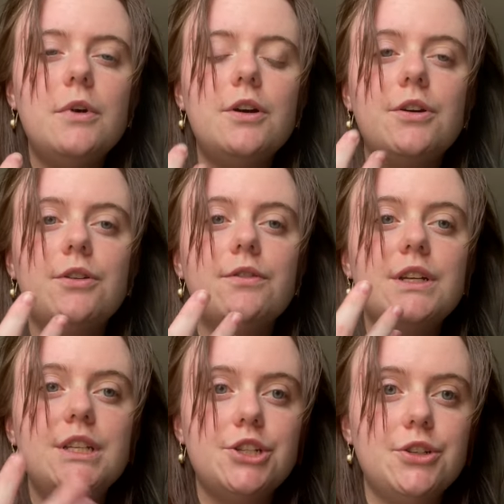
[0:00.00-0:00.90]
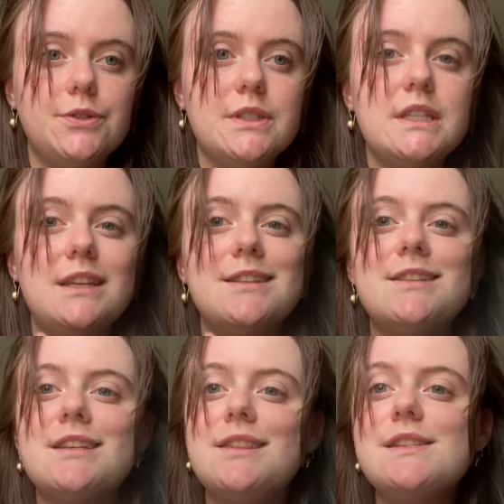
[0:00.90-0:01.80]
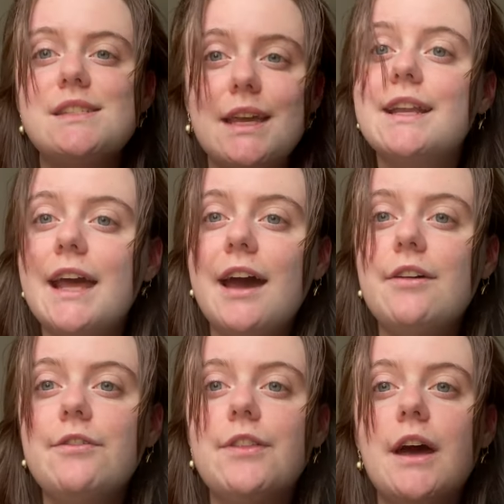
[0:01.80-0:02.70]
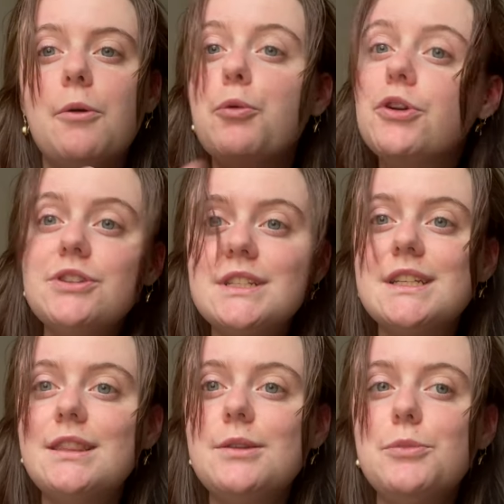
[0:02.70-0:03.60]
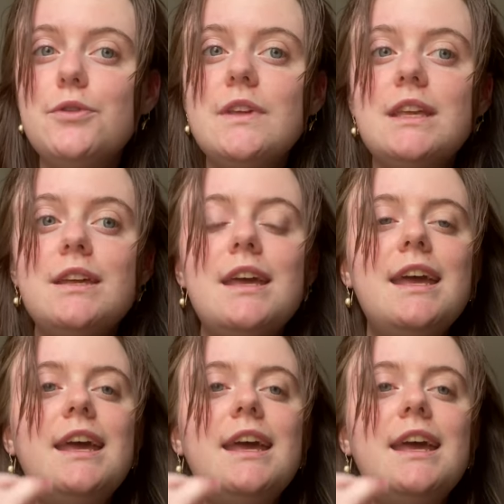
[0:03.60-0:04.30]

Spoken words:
of additional scenes in the second half that weren't in the movie,